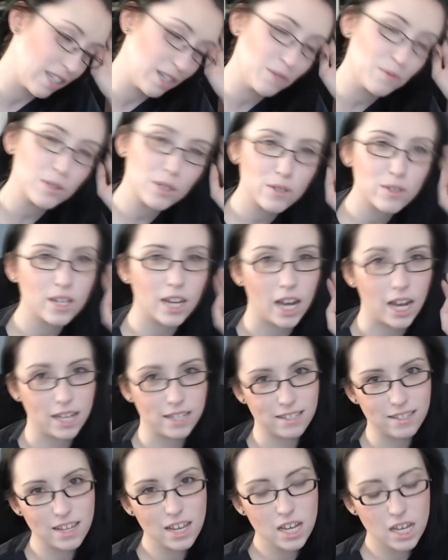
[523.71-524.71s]
Like, what are the
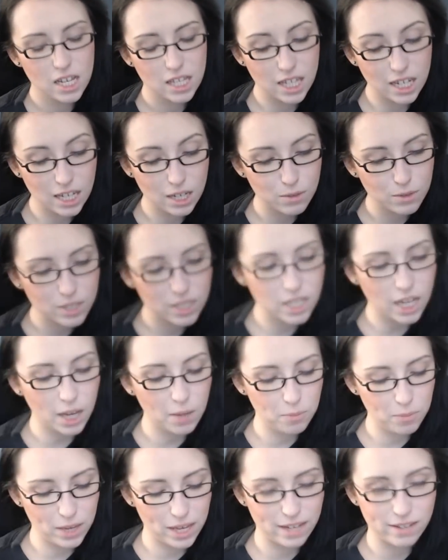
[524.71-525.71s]
odds that he would
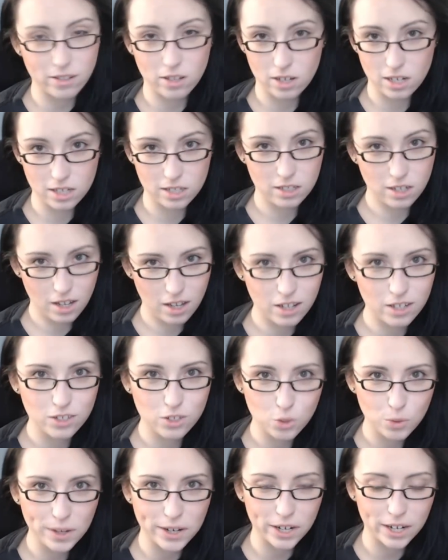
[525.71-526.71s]
type in on,
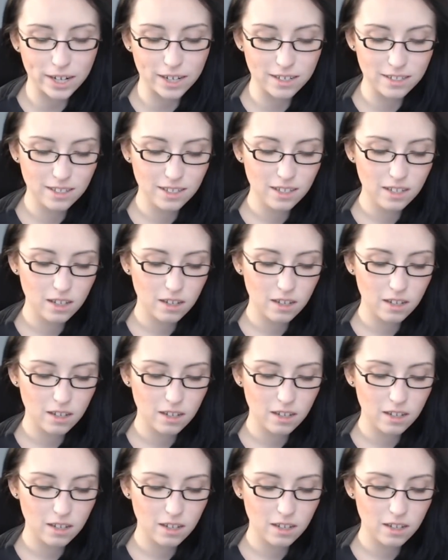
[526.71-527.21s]
on Twitter,